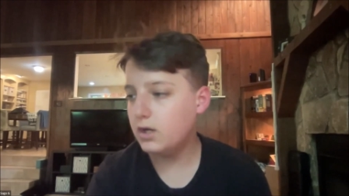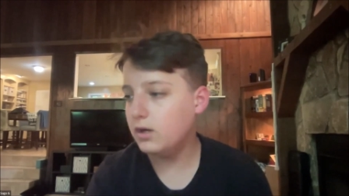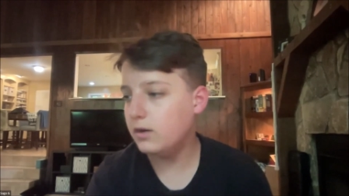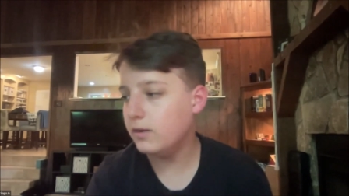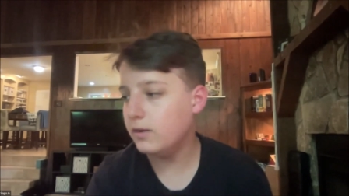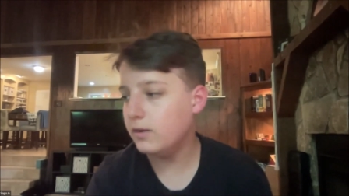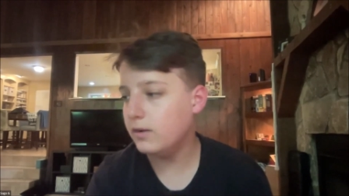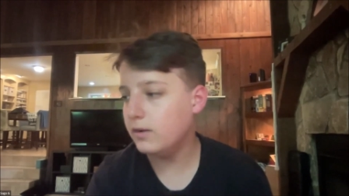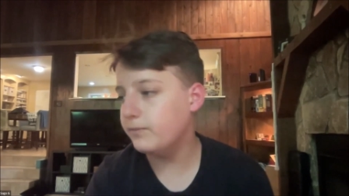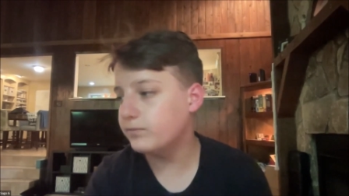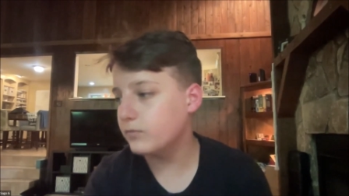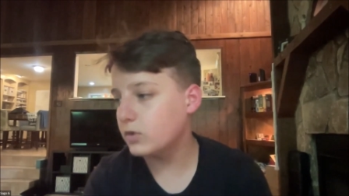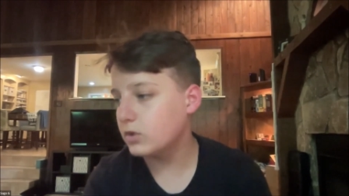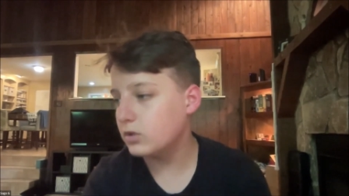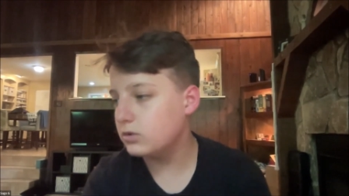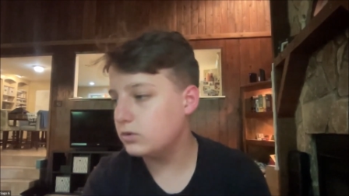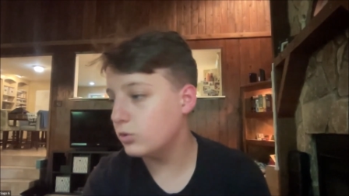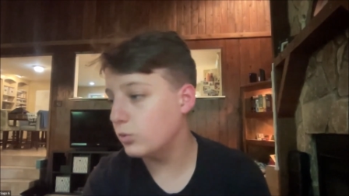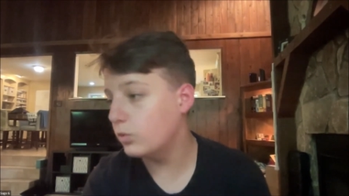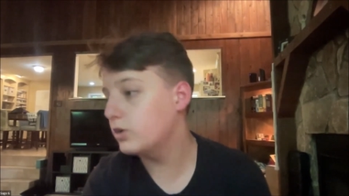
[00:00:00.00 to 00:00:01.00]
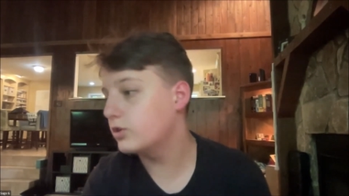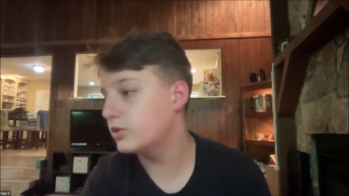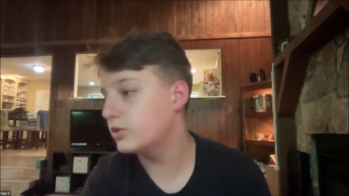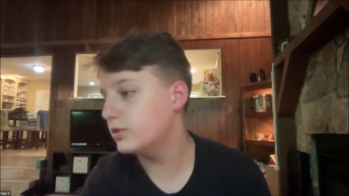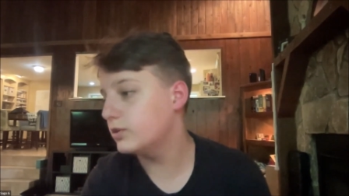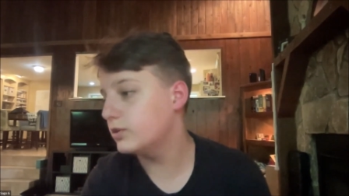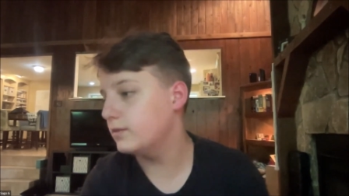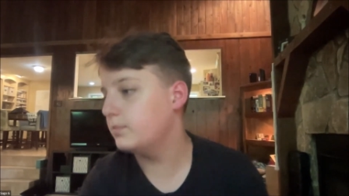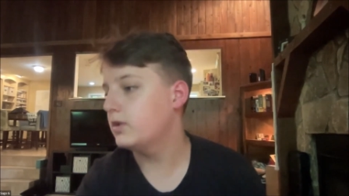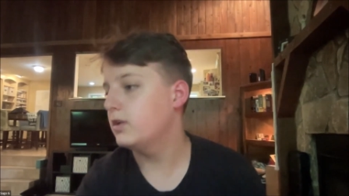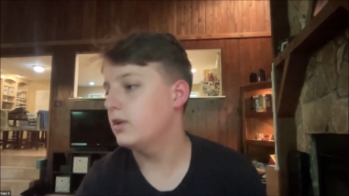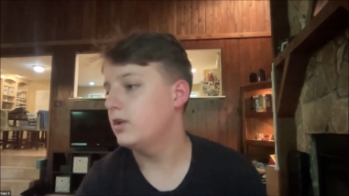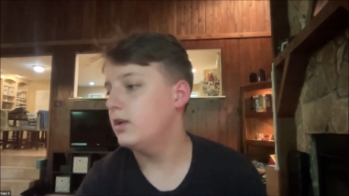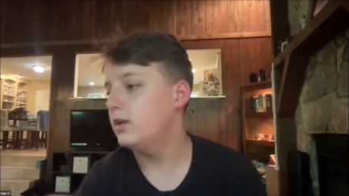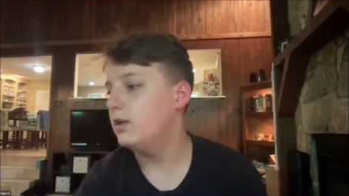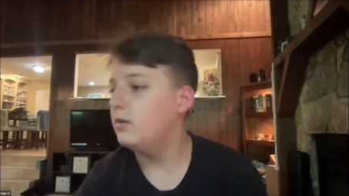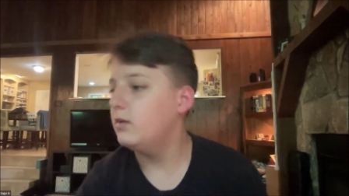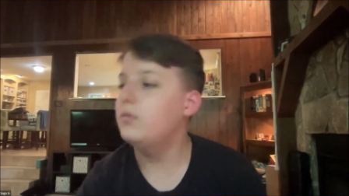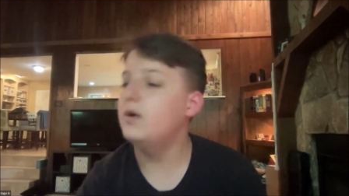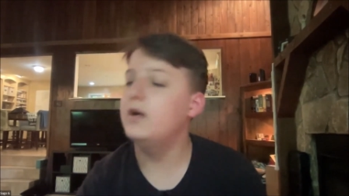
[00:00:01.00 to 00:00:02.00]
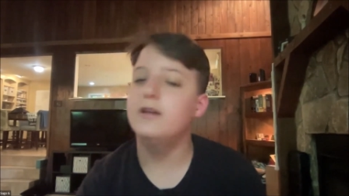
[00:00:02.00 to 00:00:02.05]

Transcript: to worship.